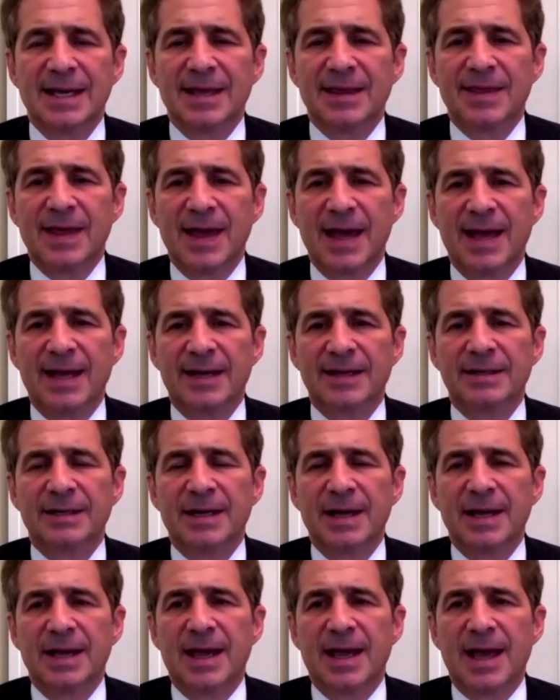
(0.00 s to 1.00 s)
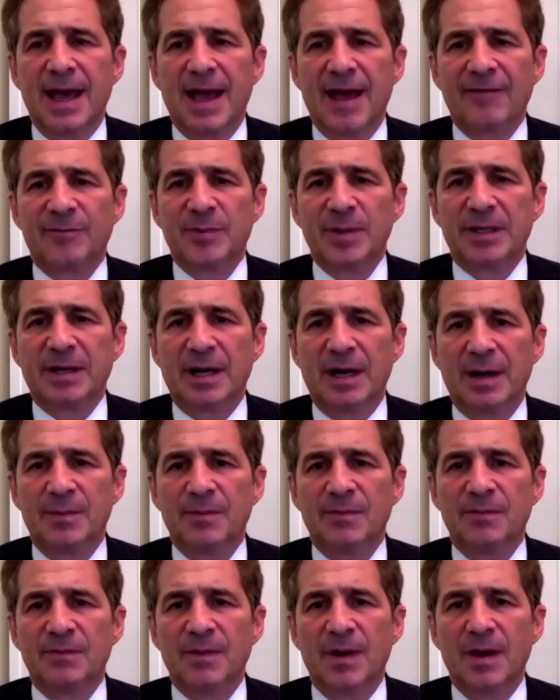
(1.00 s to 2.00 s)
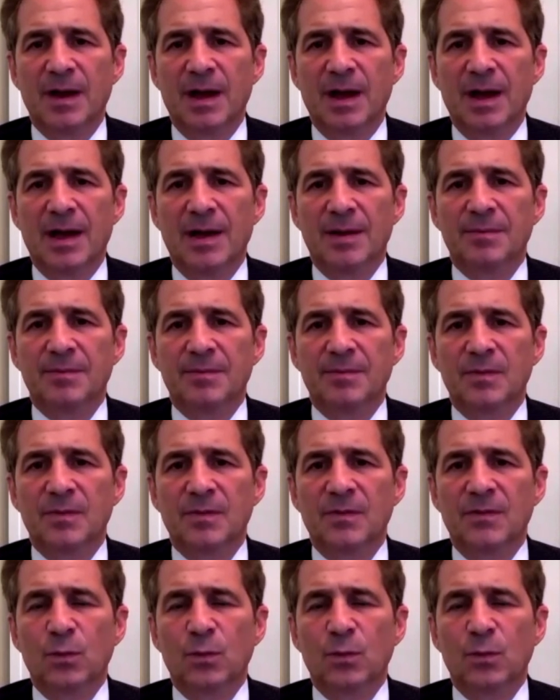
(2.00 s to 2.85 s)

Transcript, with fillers: that have become um,